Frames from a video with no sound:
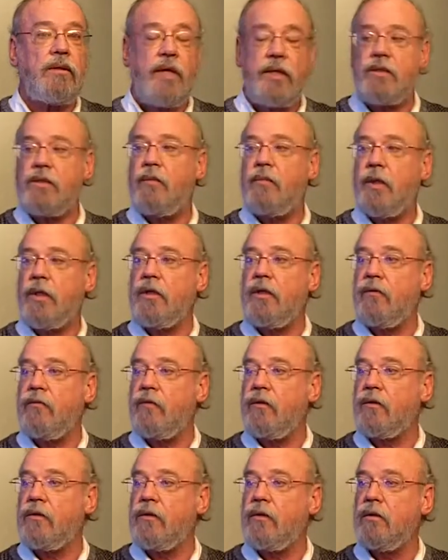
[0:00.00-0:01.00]
That's the big
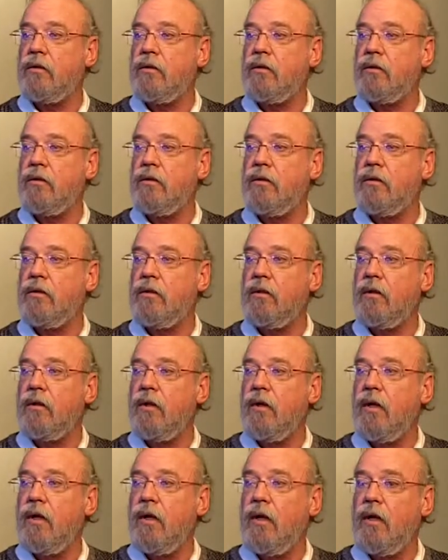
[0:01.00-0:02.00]
difference.
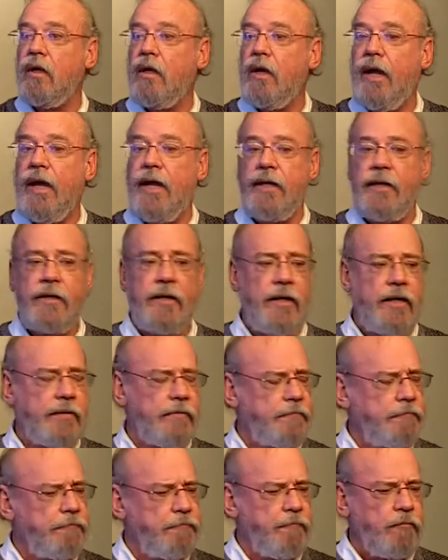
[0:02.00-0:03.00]
And I
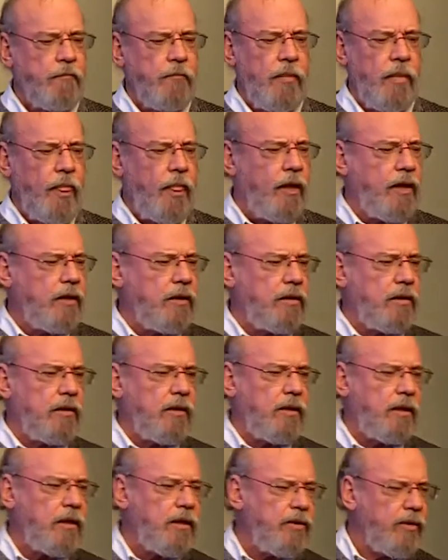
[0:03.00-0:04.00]

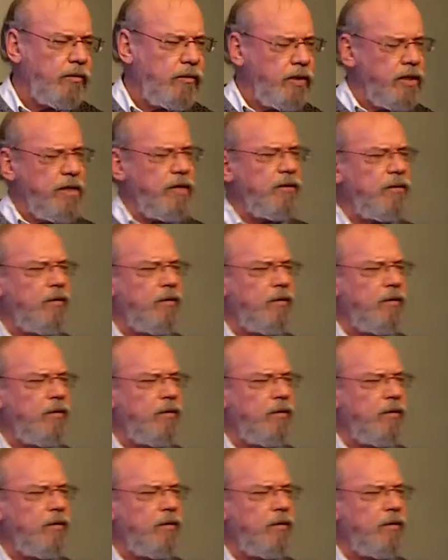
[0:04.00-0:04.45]
thought,